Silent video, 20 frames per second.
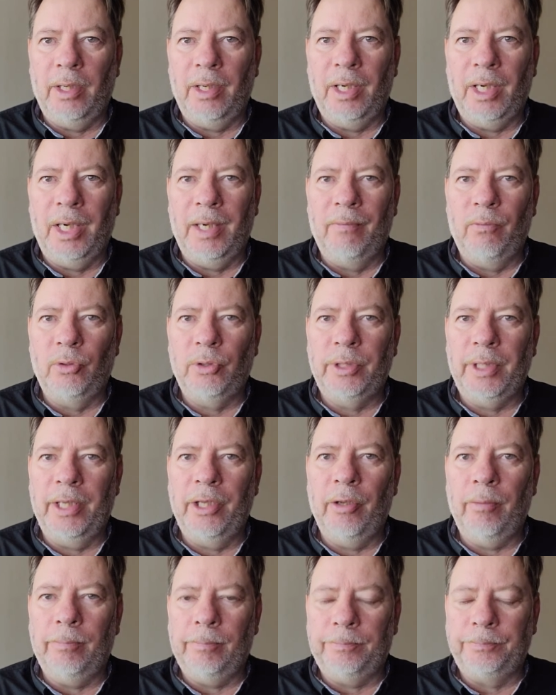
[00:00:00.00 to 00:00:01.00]
I would say,
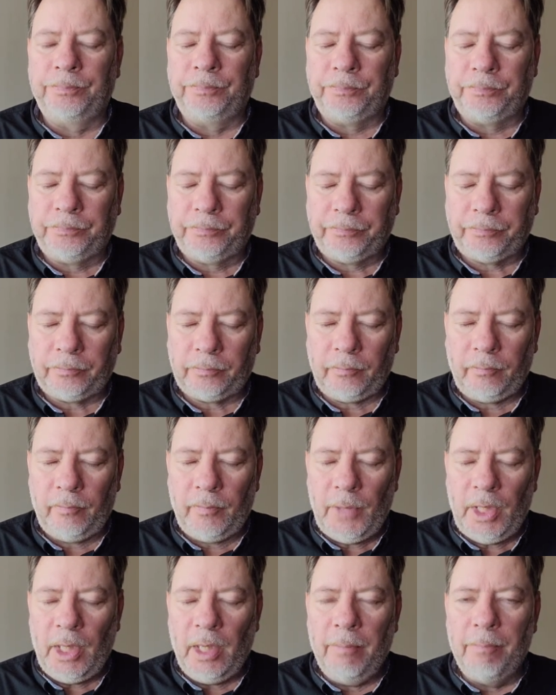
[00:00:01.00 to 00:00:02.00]
the
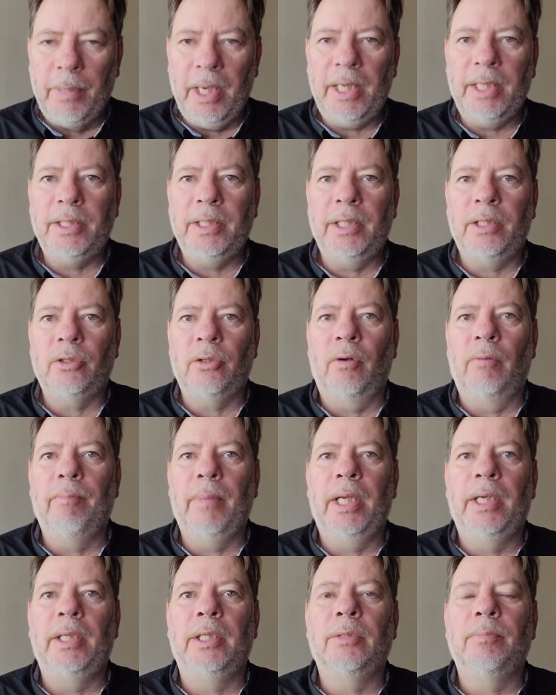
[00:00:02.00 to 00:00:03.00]
basics of
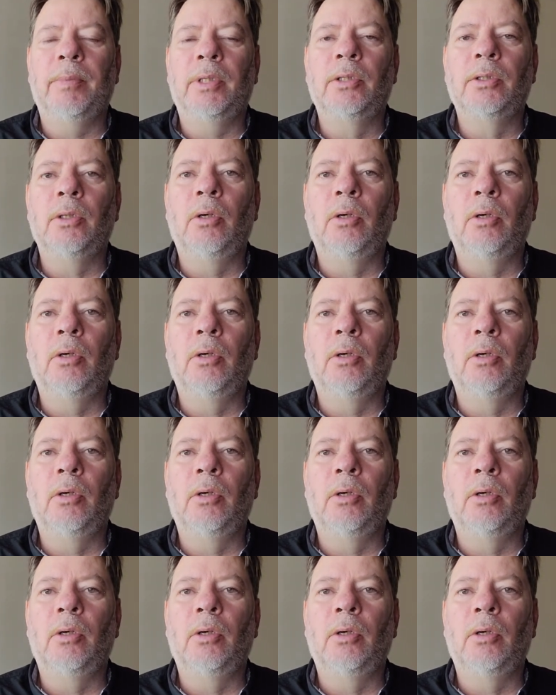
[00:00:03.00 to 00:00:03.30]
management.